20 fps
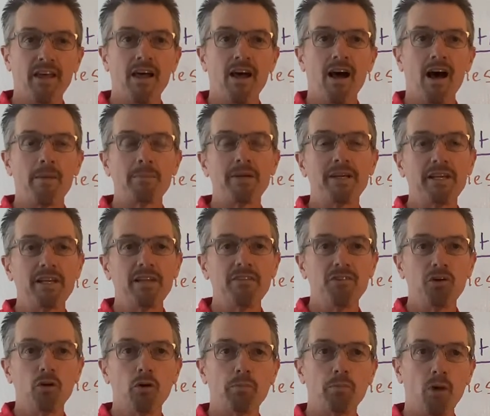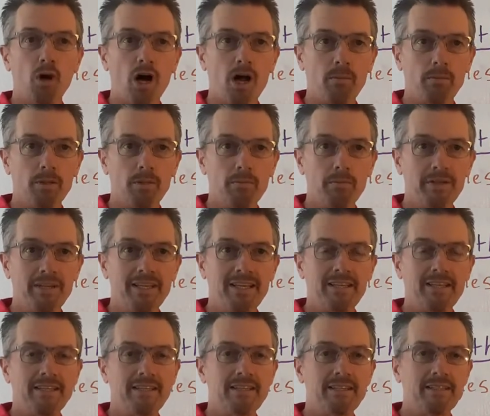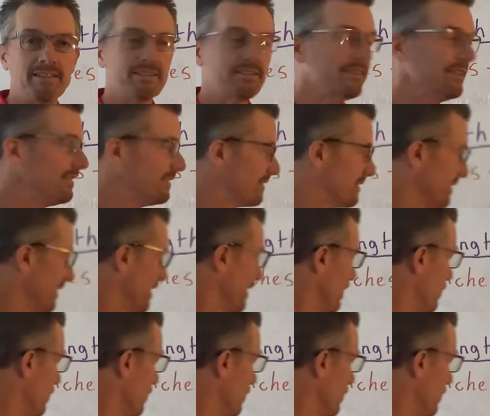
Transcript: I'm going to give you a problem in distance, and then I'll